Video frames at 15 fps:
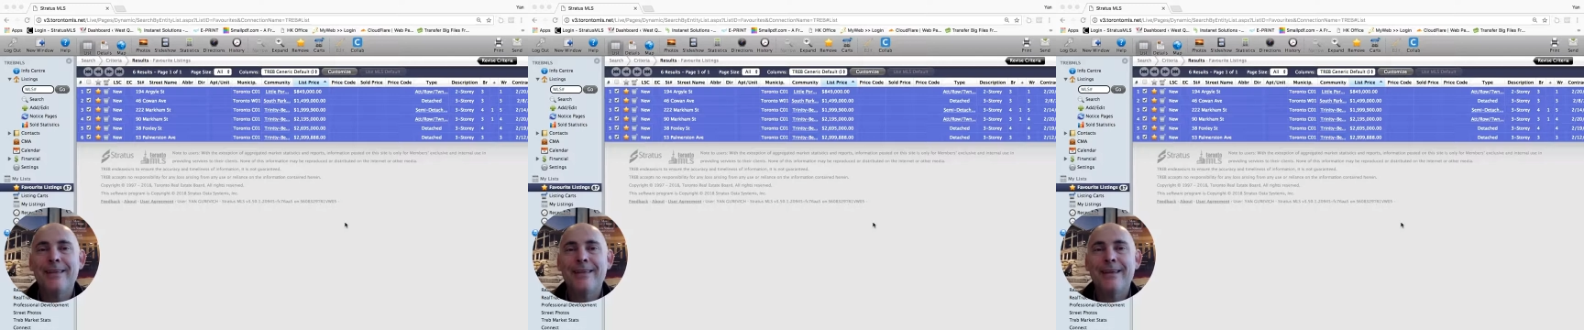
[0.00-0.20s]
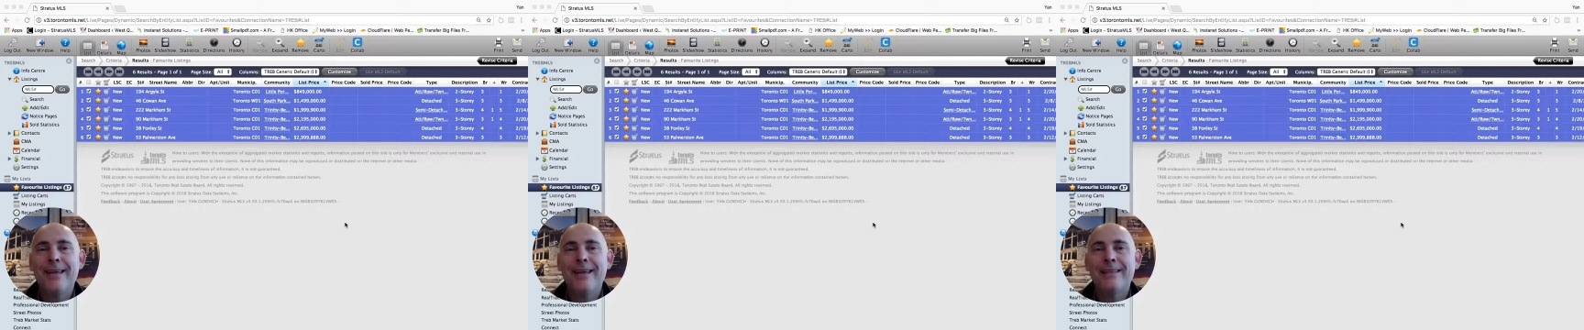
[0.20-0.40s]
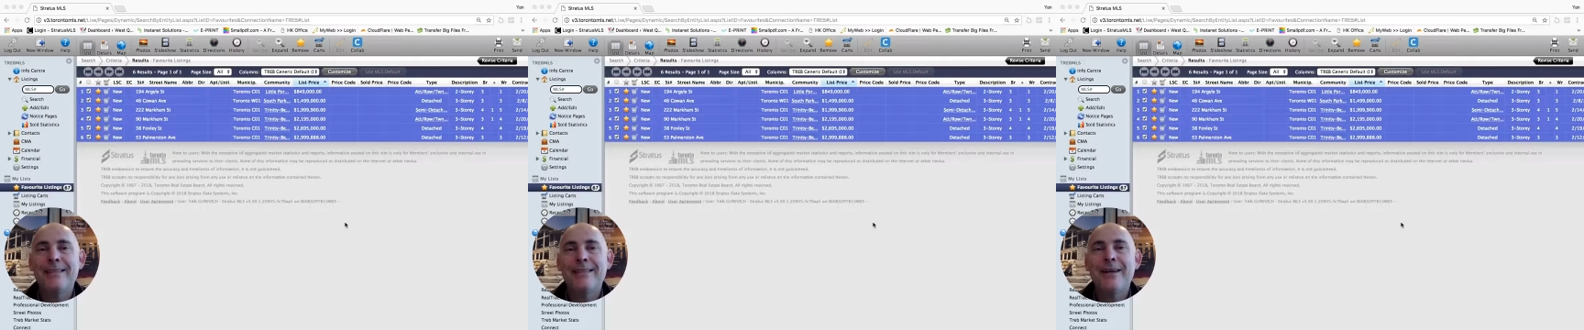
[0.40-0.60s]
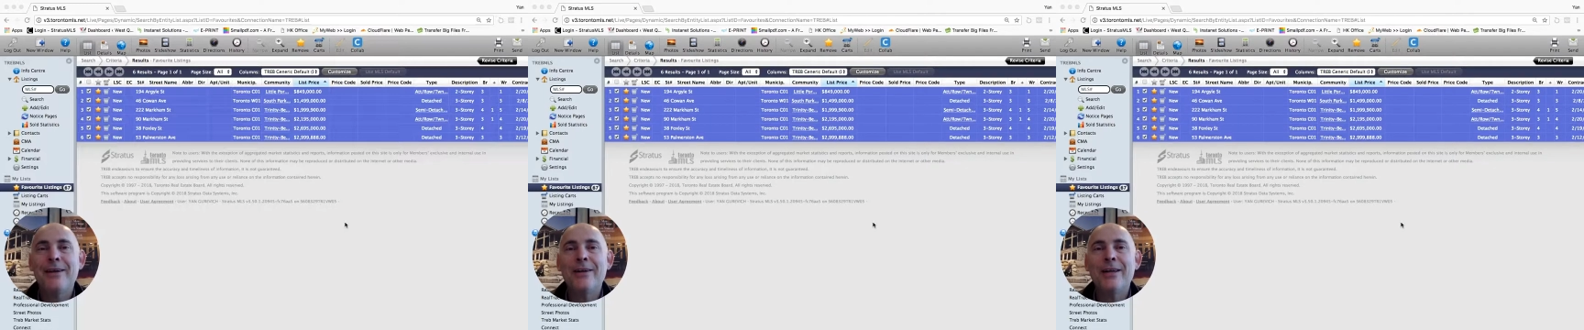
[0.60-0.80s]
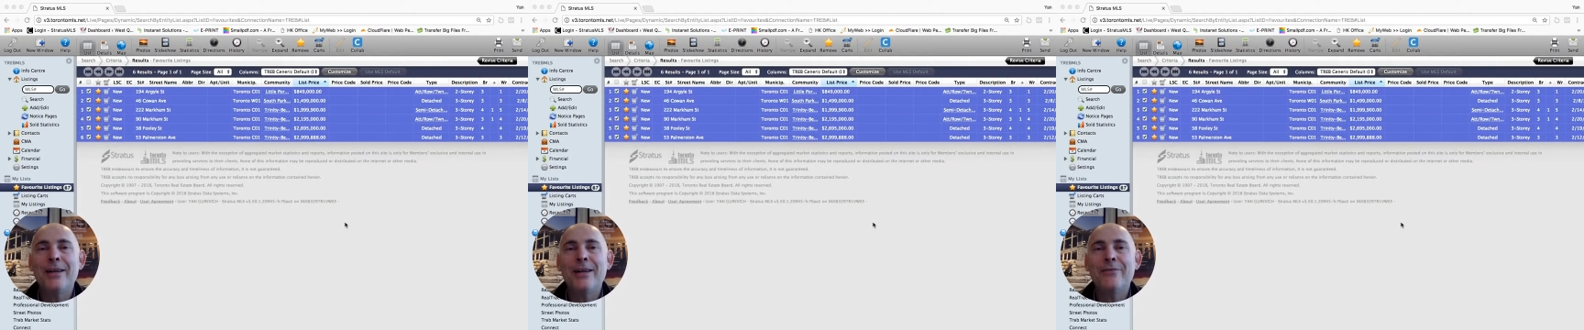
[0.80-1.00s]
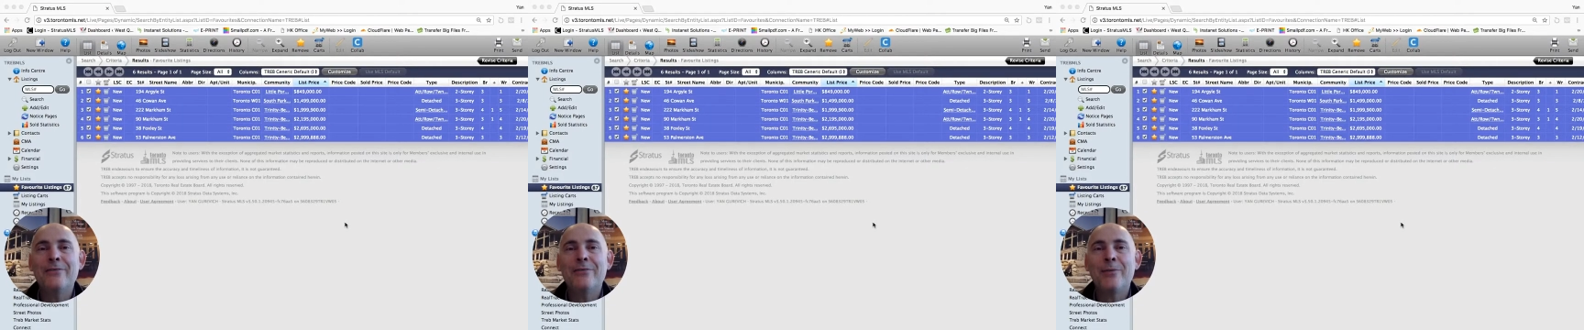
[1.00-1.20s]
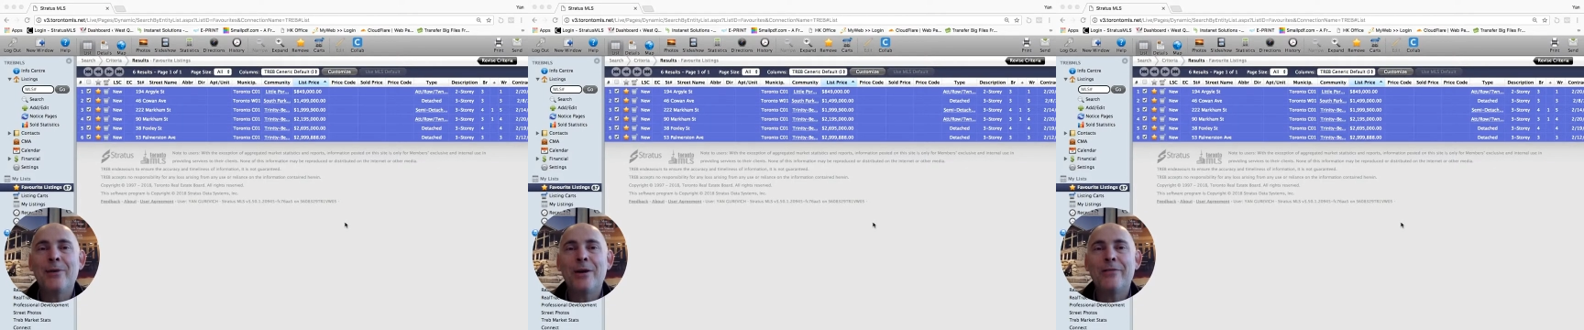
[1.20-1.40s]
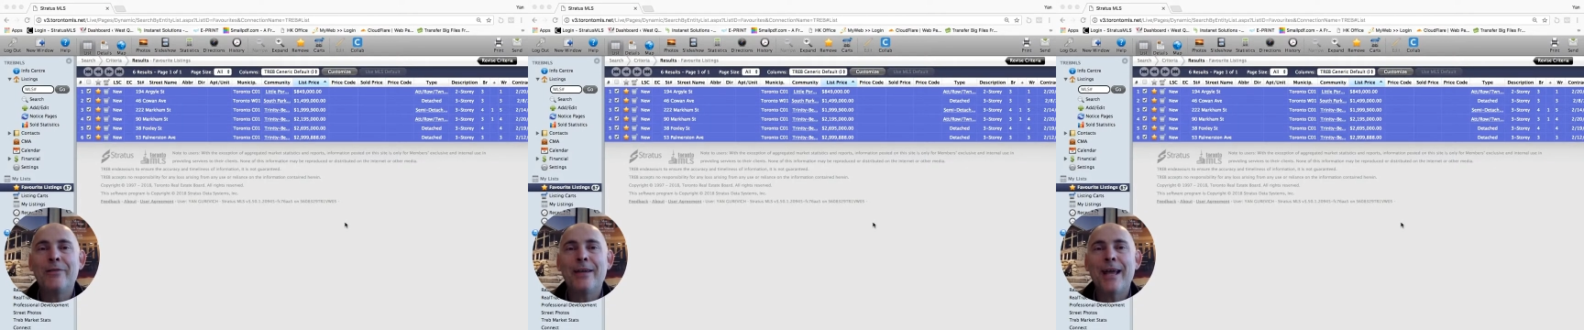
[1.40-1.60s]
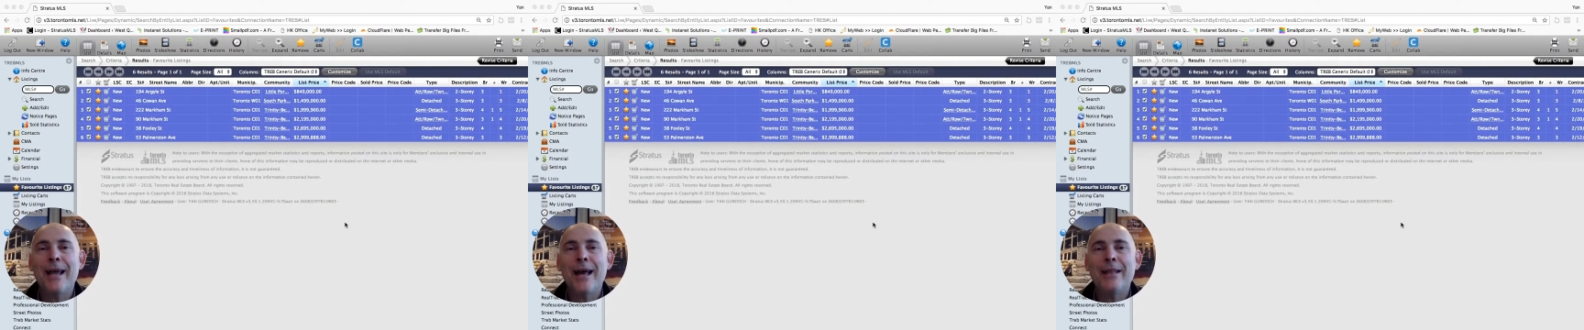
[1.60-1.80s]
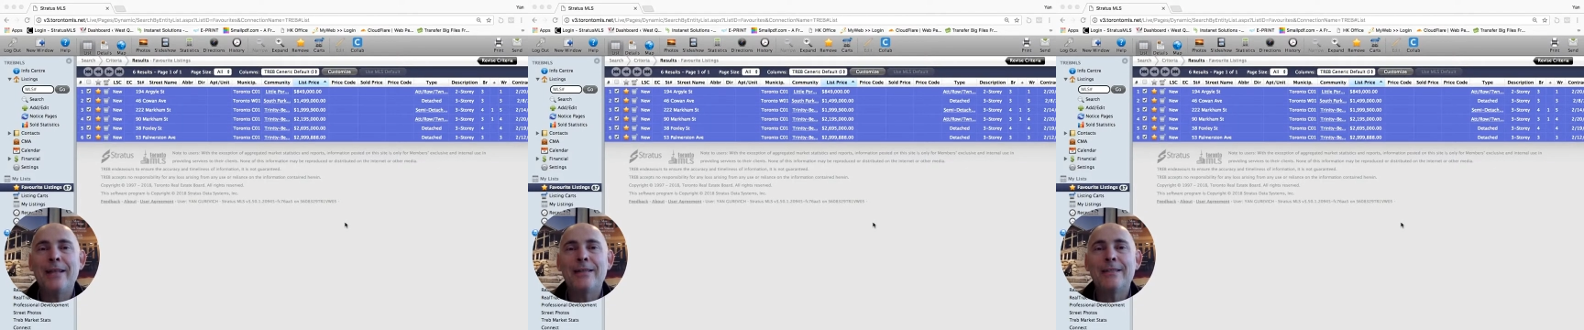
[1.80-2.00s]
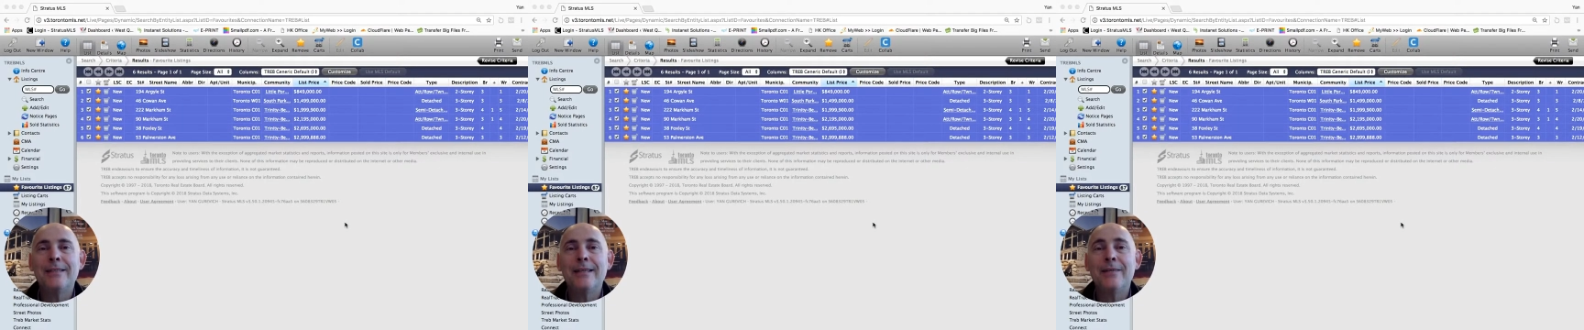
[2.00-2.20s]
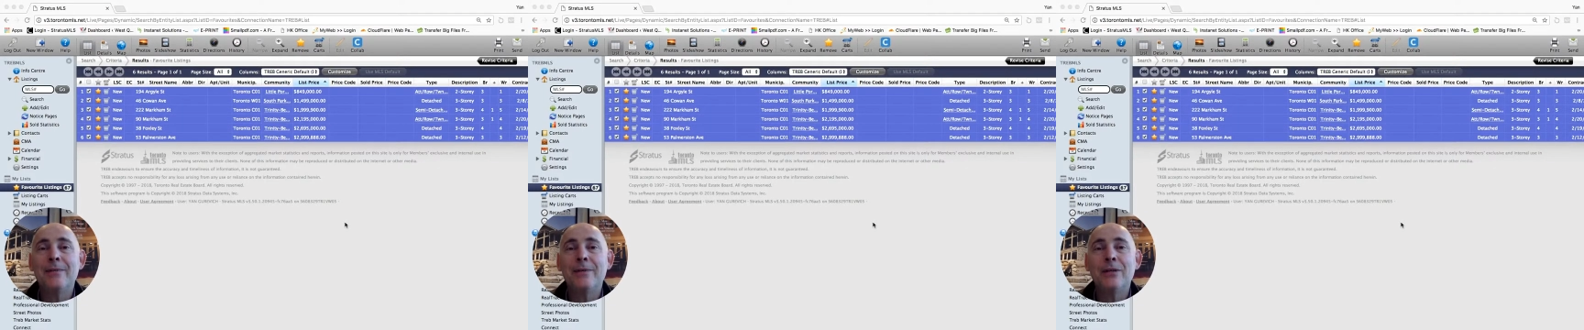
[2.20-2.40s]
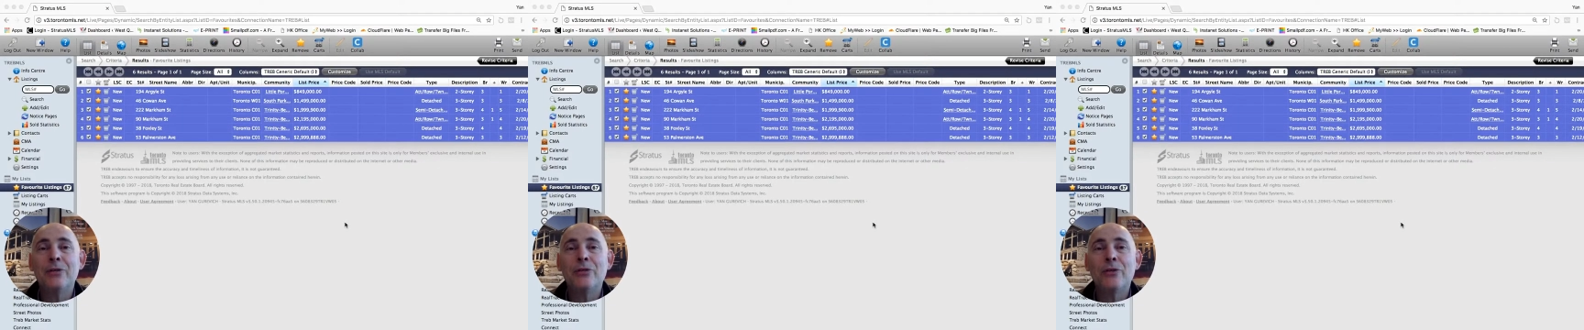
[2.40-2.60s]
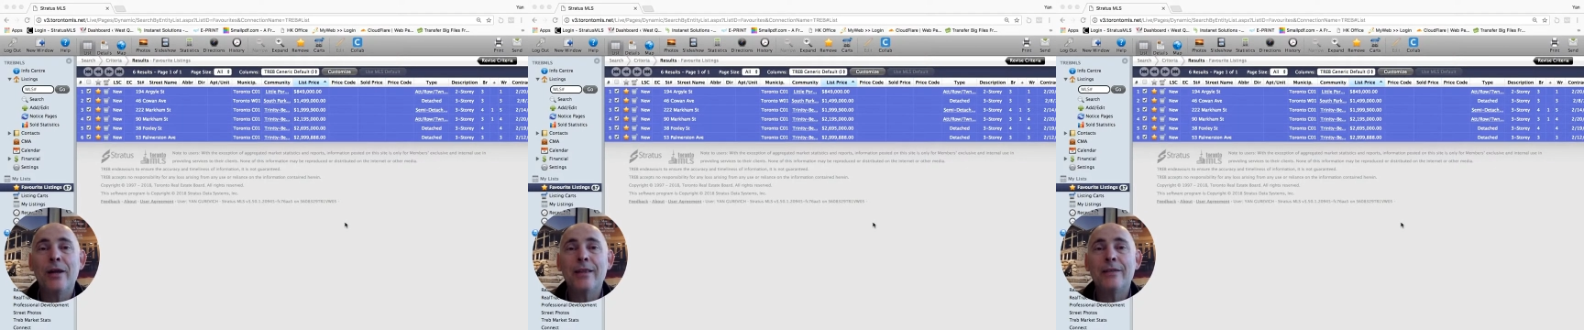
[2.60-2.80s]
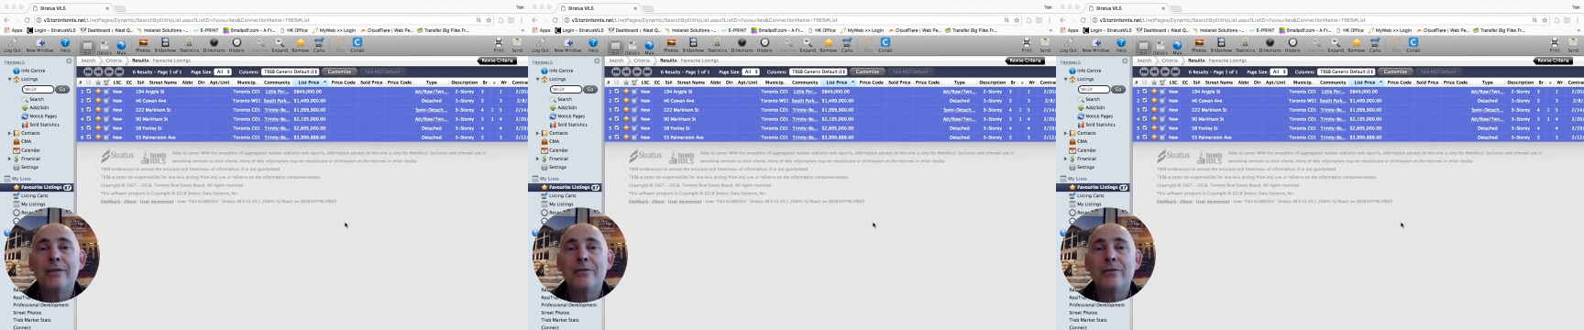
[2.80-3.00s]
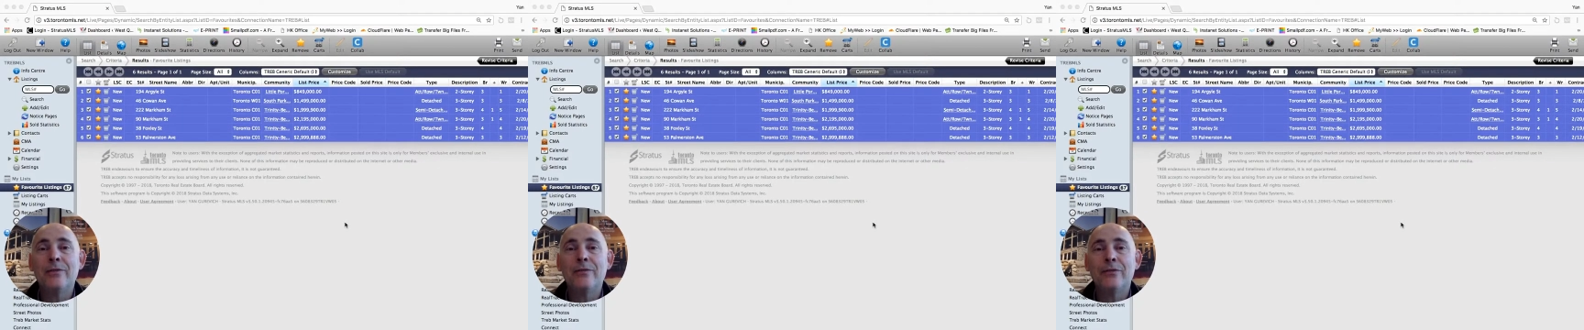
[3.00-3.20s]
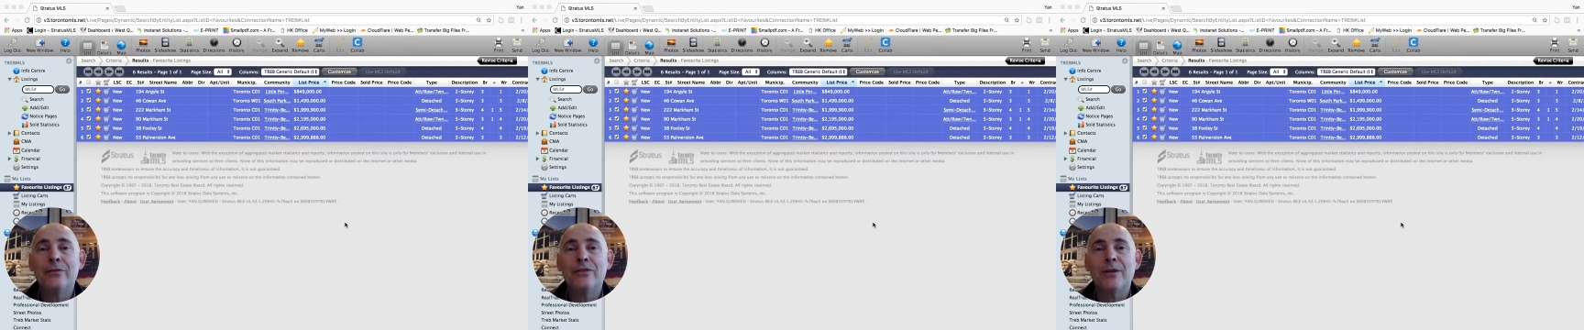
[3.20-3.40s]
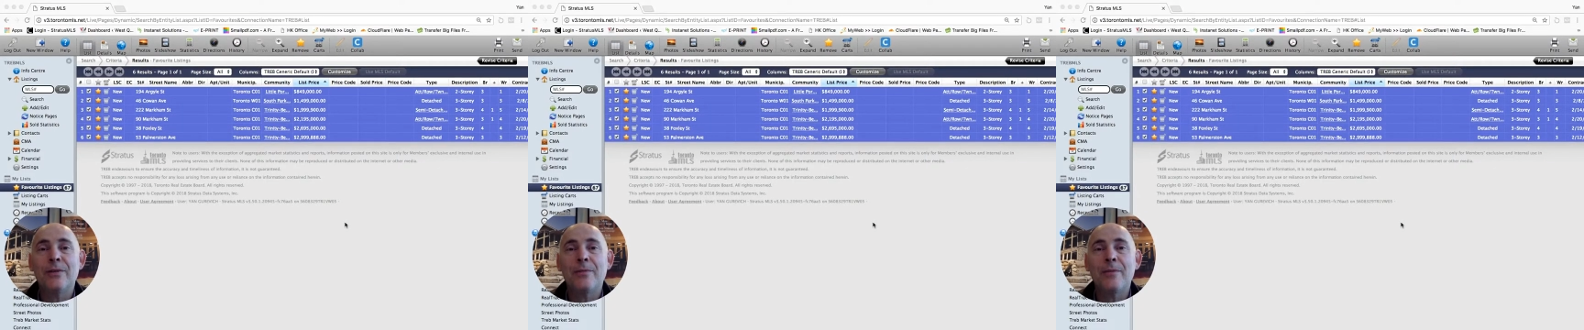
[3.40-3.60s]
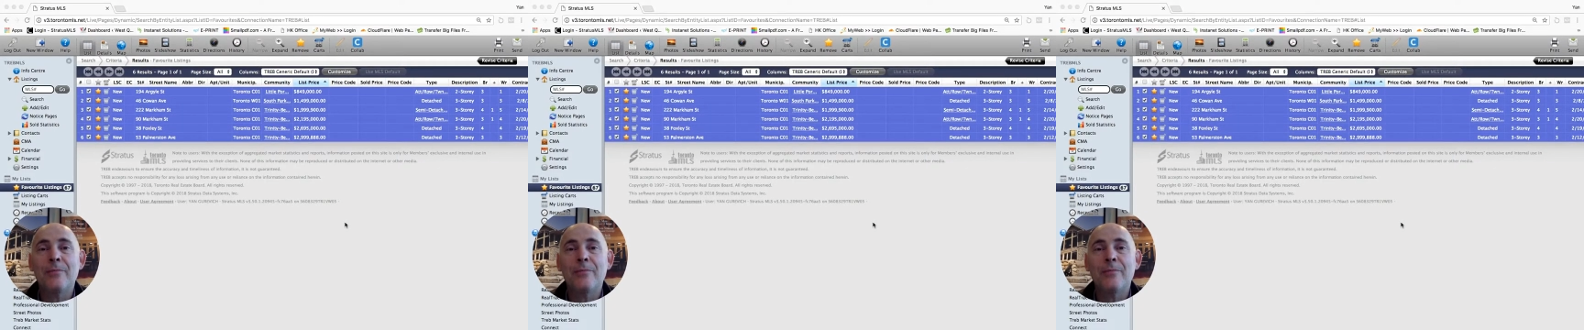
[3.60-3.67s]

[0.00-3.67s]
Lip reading: Hey, it's Jan here from Harvey Callis, and I'm going to try this for the first time.